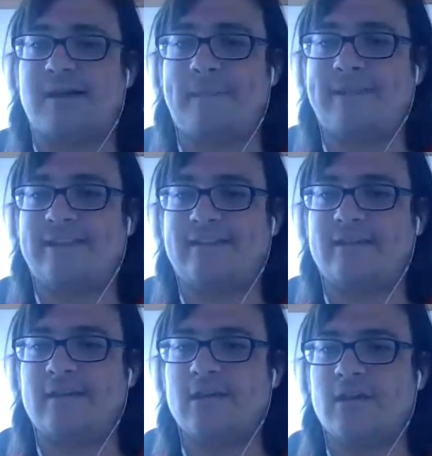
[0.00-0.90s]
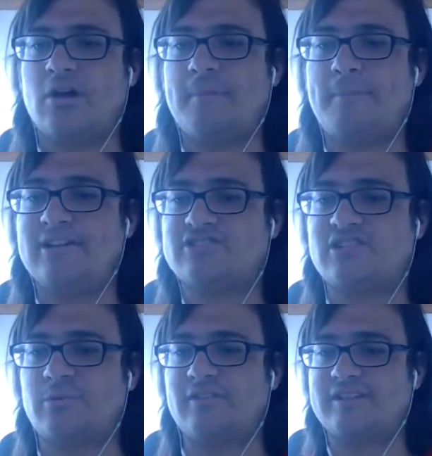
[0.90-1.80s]
in my opinion. I'll let Peter
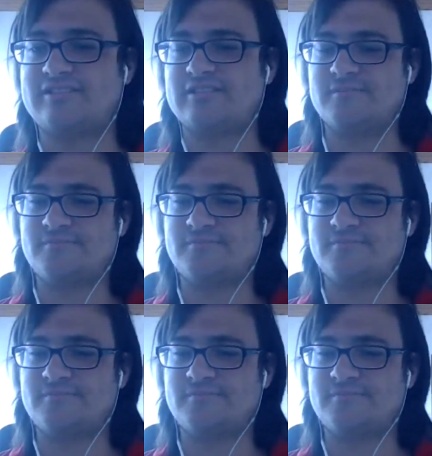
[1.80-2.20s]
start with this.